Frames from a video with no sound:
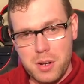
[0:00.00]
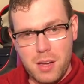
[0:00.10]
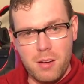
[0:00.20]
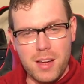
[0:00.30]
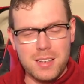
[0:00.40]

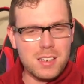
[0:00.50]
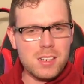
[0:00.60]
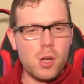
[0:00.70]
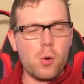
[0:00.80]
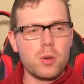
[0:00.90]
Now, I did
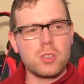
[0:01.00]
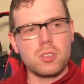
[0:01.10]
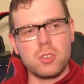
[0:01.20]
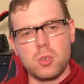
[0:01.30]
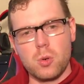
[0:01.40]
go into
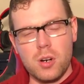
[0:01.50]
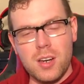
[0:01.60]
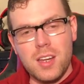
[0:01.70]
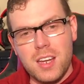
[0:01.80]
the store